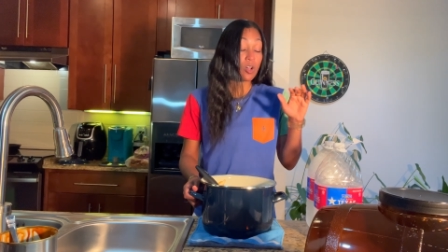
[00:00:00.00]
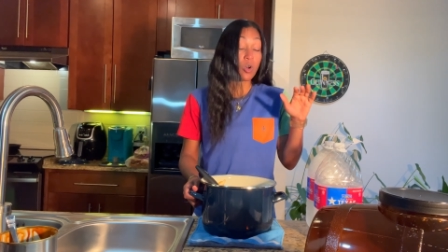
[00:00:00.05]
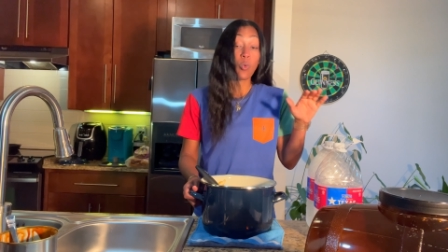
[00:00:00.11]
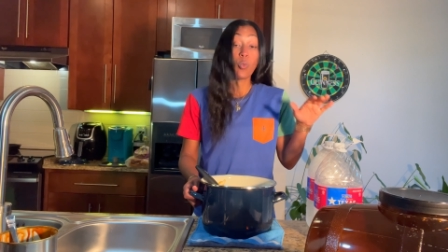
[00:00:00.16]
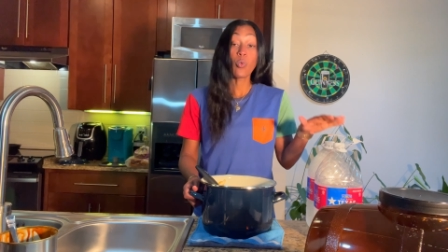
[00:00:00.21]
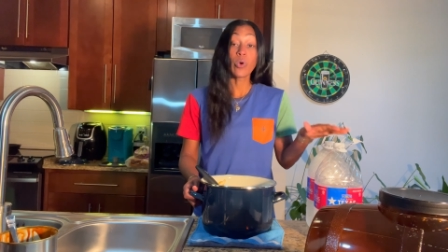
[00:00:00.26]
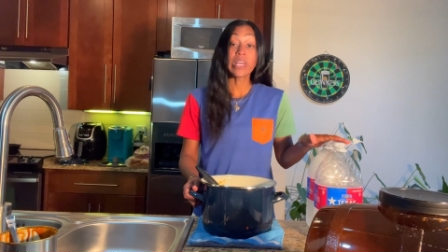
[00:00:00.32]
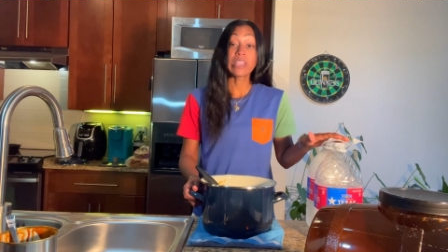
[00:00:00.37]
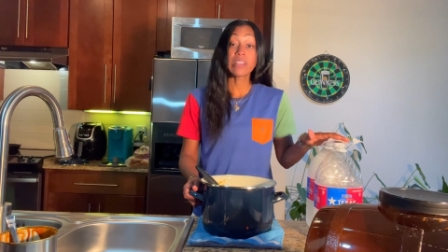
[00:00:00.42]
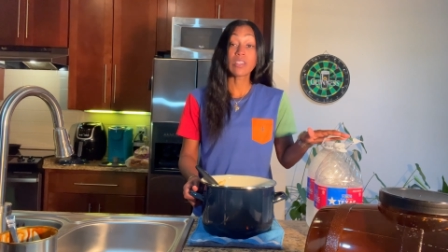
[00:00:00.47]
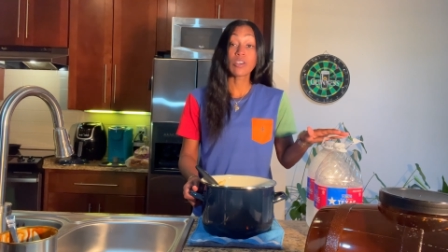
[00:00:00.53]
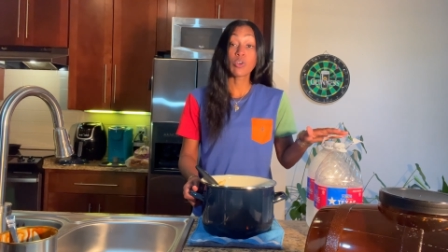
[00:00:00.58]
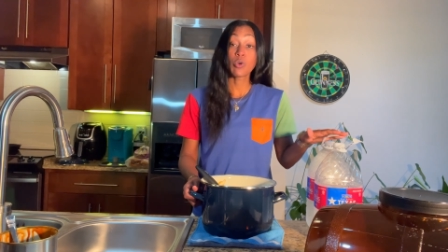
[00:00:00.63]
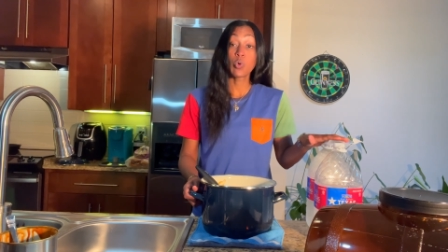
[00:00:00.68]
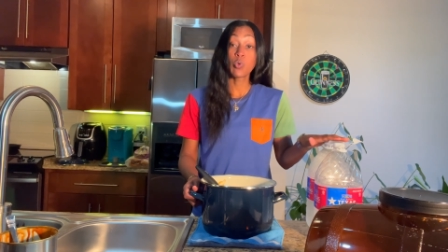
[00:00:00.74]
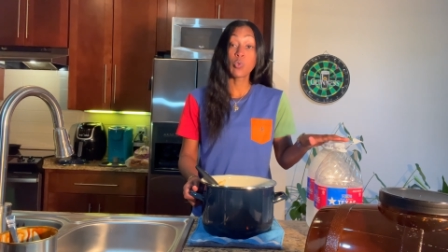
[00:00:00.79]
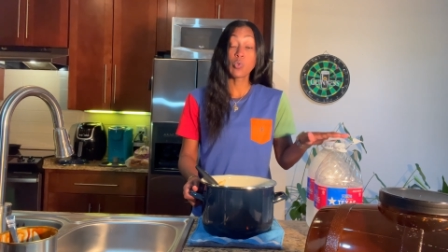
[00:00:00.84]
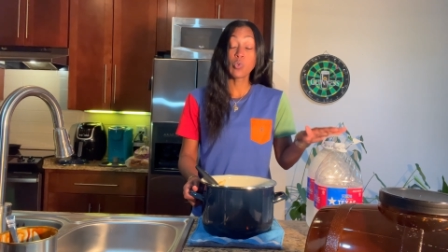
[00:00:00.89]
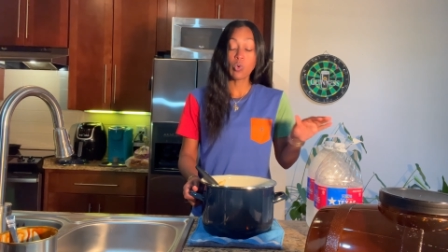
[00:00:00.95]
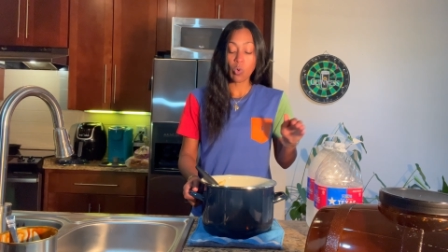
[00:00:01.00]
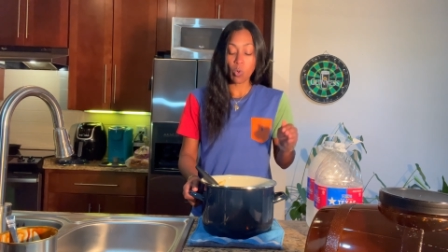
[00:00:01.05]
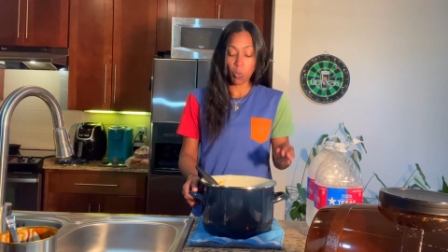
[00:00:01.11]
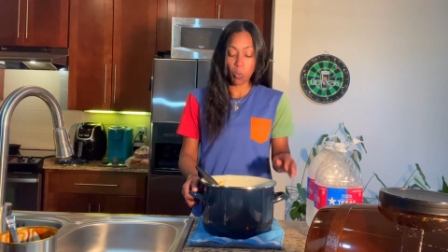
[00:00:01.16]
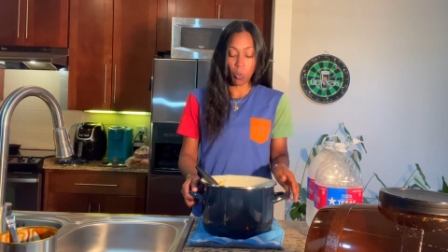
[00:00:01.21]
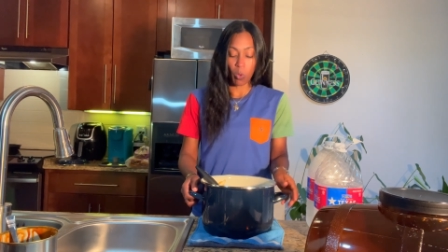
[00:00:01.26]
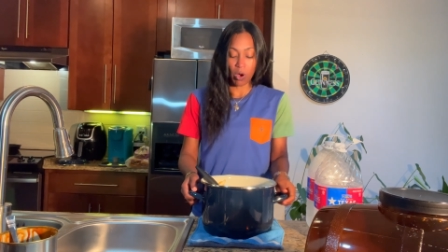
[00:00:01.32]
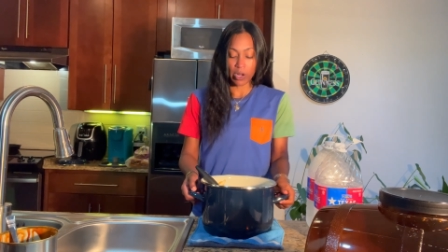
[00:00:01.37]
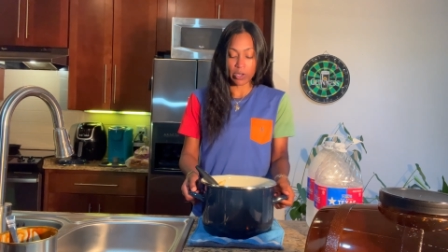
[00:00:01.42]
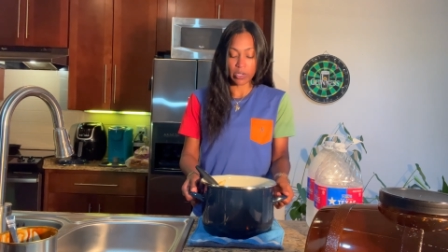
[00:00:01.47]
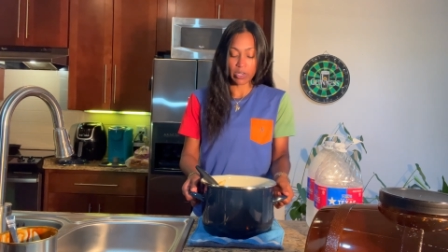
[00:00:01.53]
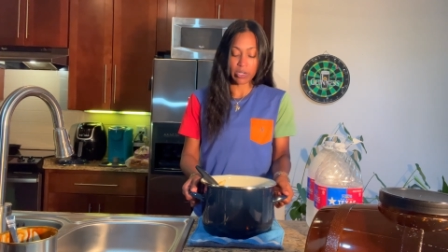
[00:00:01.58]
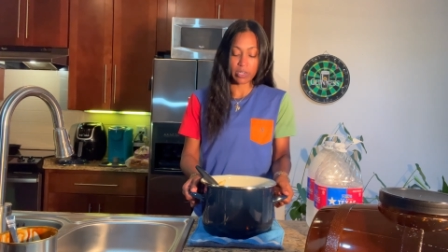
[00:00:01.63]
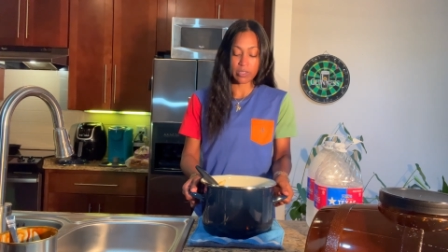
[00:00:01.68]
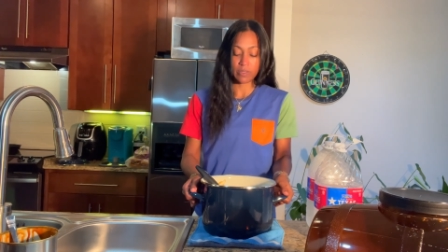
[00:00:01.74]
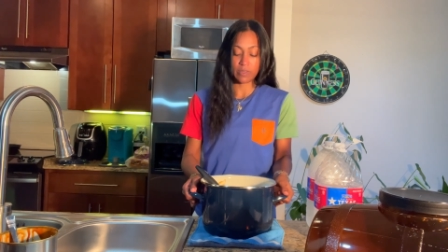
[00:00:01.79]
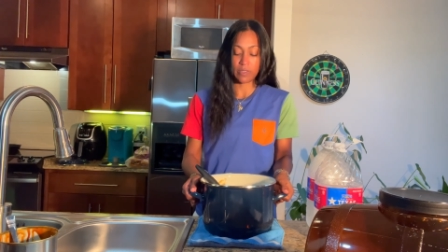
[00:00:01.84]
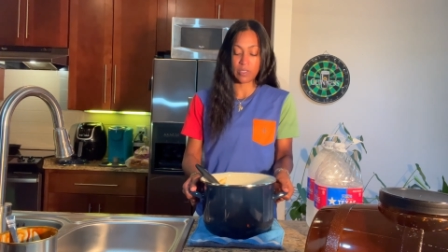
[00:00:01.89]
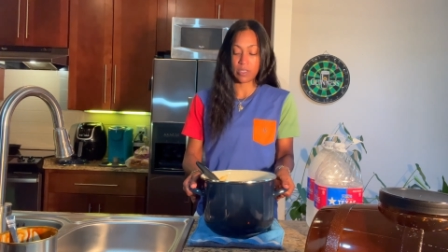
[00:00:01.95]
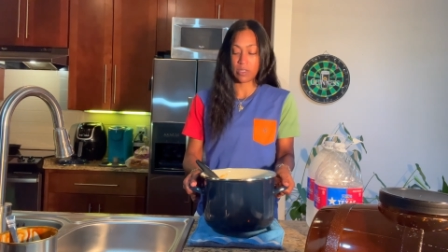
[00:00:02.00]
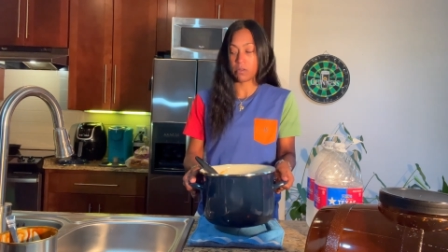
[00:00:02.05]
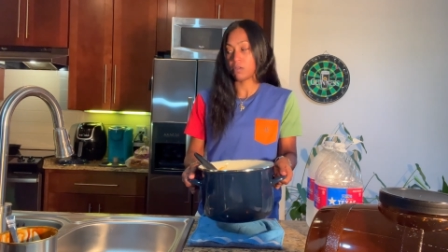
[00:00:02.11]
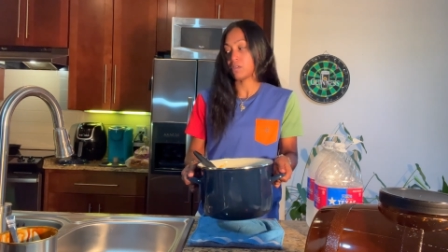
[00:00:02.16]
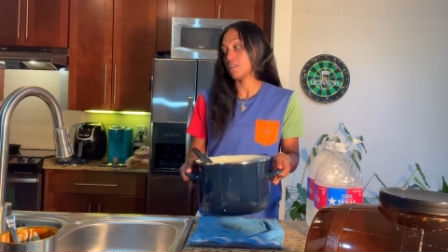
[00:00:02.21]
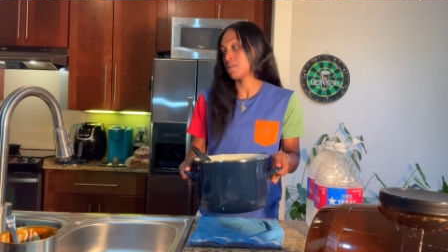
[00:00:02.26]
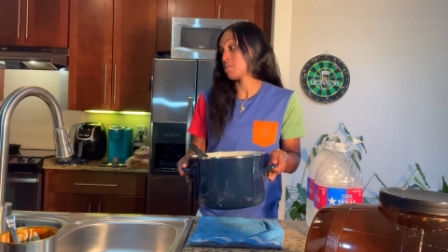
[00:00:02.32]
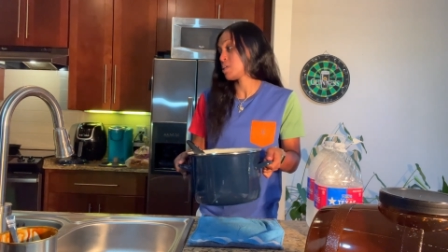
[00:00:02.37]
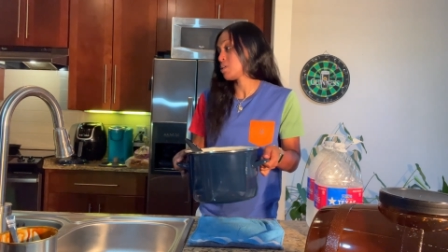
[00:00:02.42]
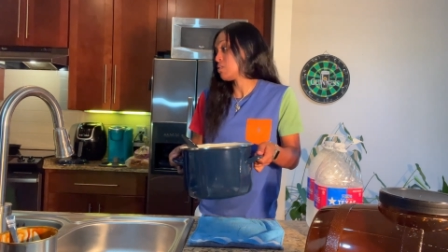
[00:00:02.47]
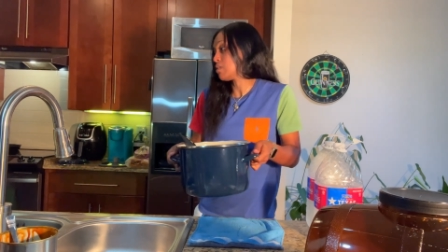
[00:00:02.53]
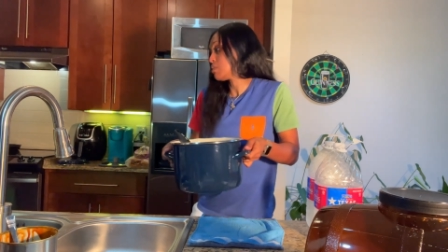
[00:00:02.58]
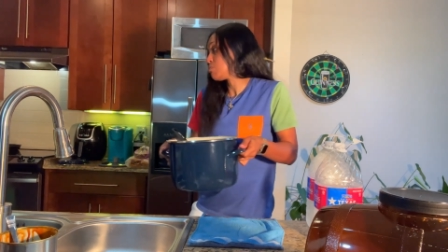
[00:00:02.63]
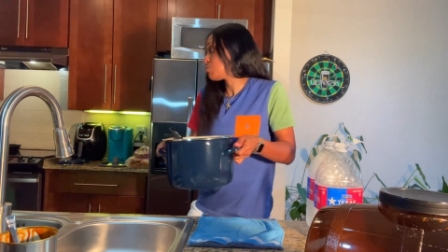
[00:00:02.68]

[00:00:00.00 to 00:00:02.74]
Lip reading: with cool water. So let me go and